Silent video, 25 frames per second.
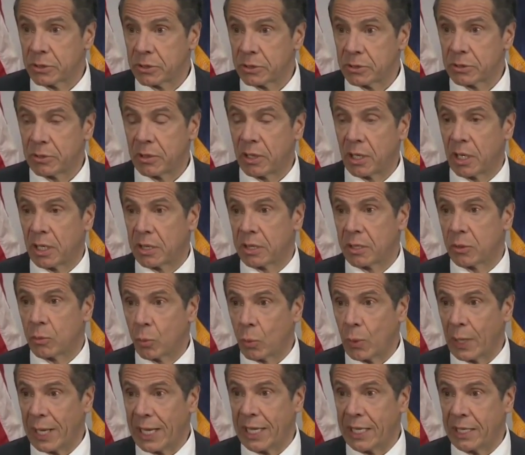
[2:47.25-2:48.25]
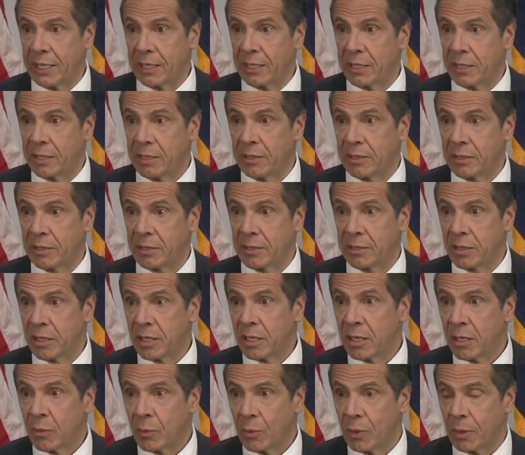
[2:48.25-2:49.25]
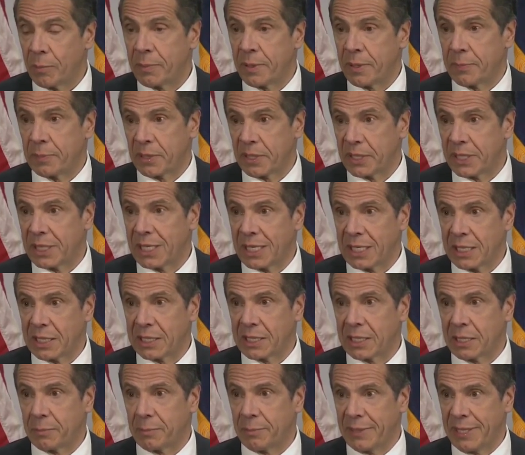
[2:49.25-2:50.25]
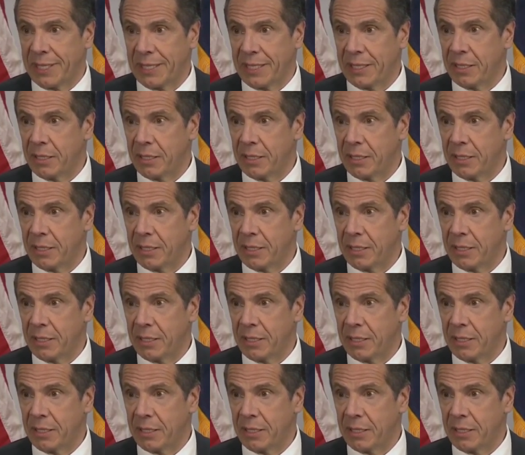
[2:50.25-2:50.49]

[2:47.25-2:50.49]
on the when. Well, people are yelling at me.